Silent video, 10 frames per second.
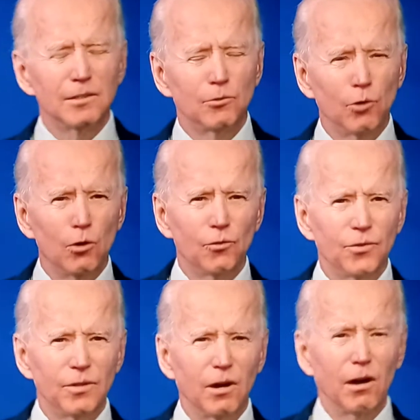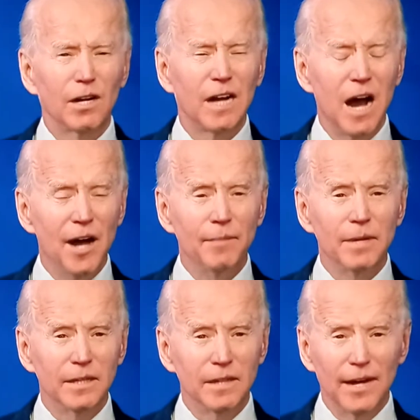growth, our
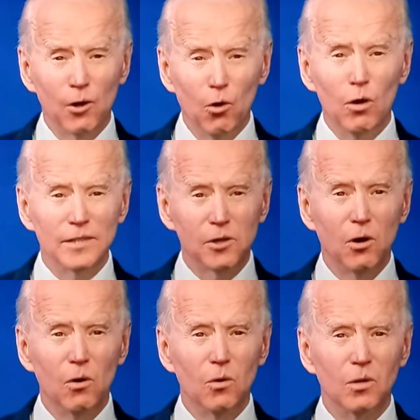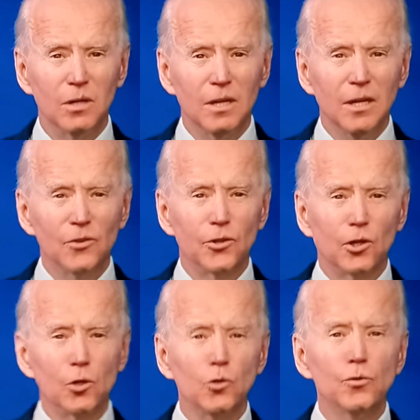economy as a whole, the
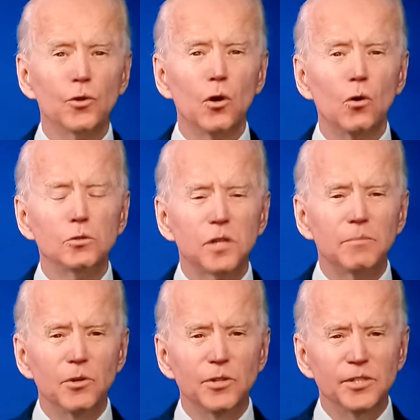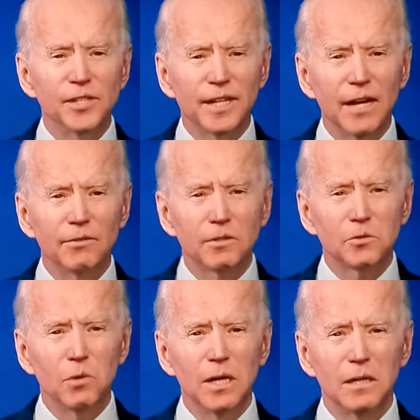glue that holds communities together as
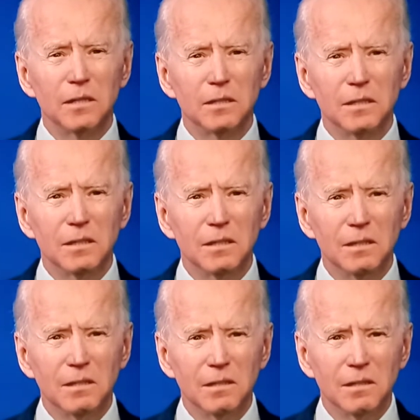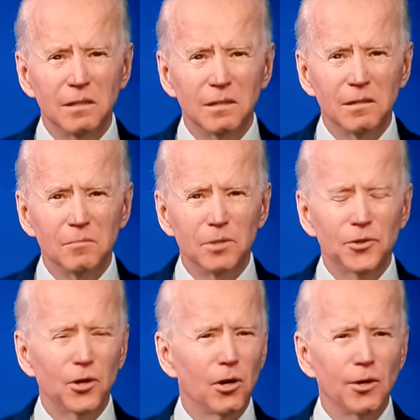well. But
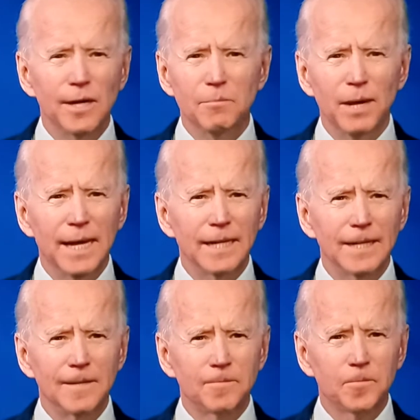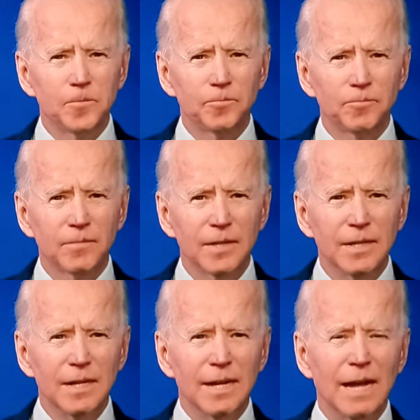they're hurting badly.
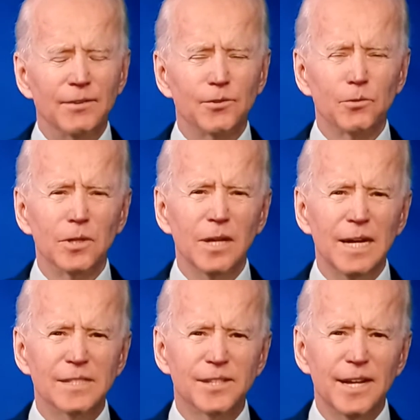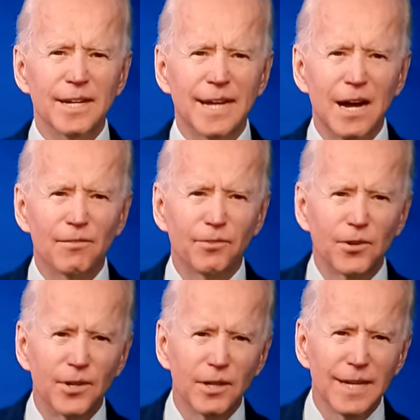And you realize they account for
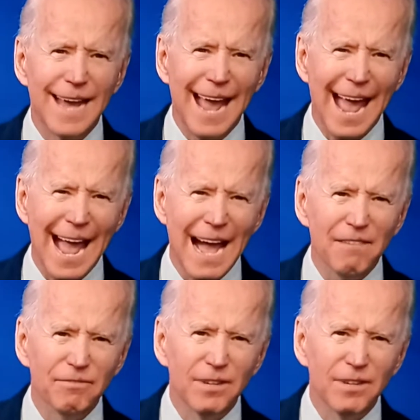nearly half